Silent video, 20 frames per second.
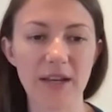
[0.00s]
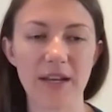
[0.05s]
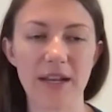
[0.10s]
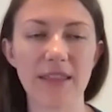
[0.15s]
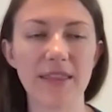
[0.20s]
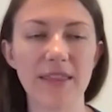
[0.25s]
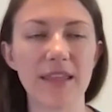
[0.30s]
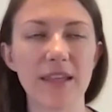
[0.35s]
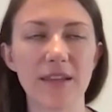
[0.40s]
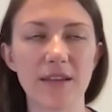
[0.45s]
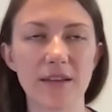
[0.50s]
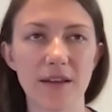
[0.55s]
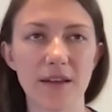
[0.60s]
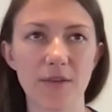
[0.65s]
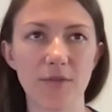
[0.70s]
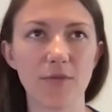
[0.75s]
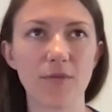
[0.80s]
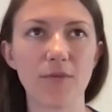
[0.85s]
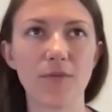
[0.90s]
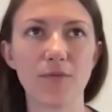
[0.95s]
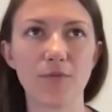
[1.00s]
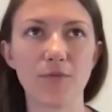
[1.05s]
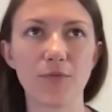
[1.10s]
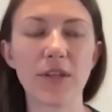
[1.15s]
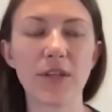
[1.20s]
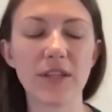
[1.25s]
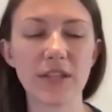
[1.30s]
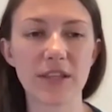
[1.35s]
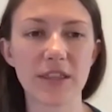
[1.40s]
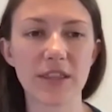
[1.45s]
And I think I'm
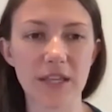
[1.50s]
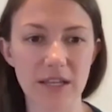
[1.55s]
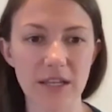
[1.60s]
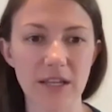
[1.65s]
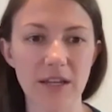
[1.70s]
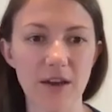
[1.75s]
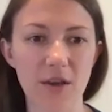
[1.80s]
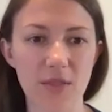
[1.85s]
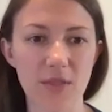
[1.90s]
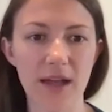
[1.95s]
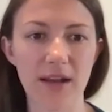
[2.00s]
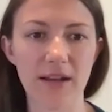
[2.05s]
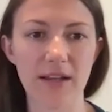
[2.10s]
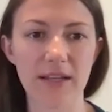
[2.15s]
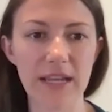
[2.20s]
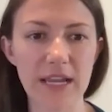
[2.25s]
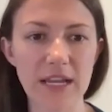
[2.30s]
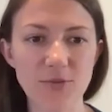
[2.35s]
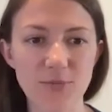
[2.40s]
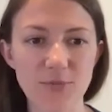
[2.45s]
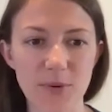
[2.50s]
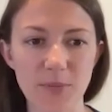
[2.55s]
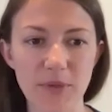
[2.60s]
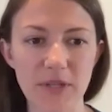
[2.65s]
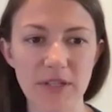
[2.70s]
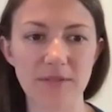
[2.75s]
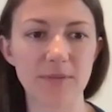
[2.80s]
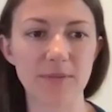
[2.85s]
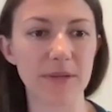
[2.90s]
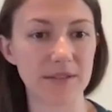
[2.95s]
really thinking on that engagement
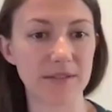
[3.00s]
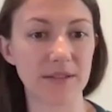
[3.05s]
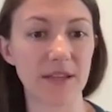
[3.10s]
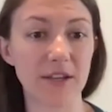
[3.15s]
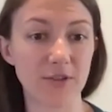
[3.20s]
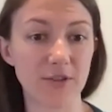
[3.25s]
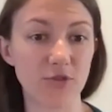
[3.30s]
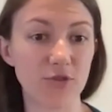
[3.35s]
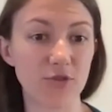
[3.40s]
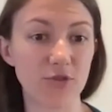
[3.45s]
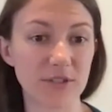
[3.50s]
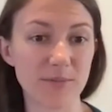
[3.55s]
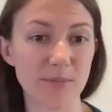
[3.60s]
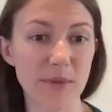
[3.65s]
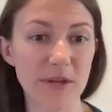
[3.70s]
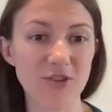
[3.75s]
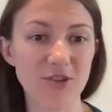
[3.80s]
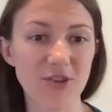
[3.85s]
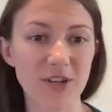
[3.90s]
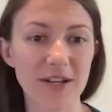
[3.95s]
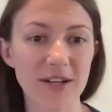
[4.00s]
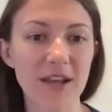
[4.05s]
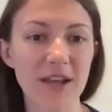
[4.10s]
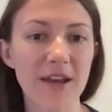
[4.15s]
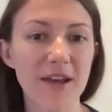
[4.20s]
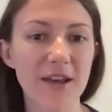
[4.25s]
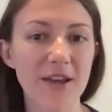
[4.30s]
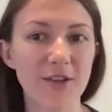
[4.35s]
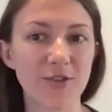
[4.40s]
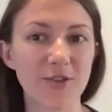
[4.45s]
piece, because as you just mentioned,
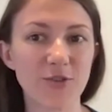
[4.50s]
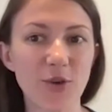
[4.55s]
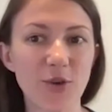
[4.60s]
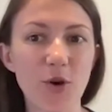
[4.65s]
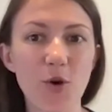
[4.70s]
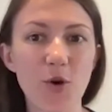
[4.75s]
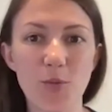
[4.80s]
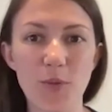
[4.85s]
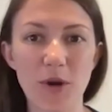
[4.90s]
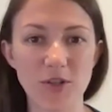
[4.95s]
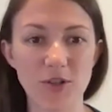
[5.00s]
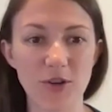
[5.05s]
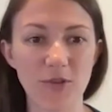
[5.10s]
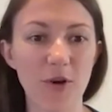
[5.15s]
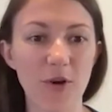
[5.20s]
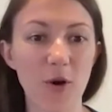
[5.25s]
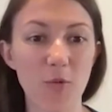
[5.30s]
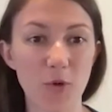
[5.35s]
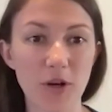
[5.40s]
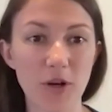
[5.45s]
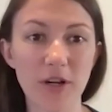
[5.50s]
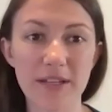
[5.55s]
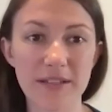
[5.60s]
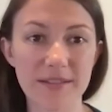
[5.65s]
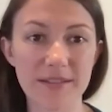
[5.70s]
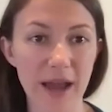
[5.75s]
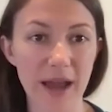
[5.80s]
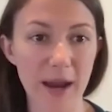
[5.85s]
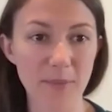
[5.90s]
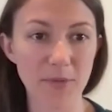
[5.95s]
so much of our work
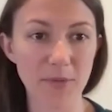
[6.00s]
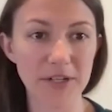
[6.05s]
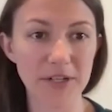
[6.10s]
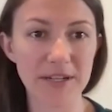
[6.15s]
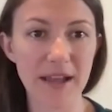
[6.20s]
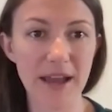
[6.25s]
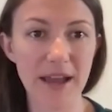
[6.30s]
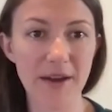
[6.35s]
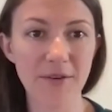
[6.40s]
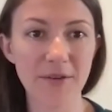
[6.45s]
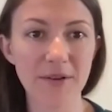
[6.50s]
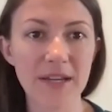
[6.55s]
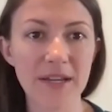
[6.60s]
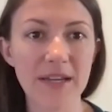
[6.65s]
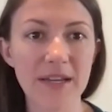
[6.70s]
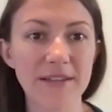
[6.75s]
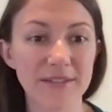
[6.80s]
is hybrid now.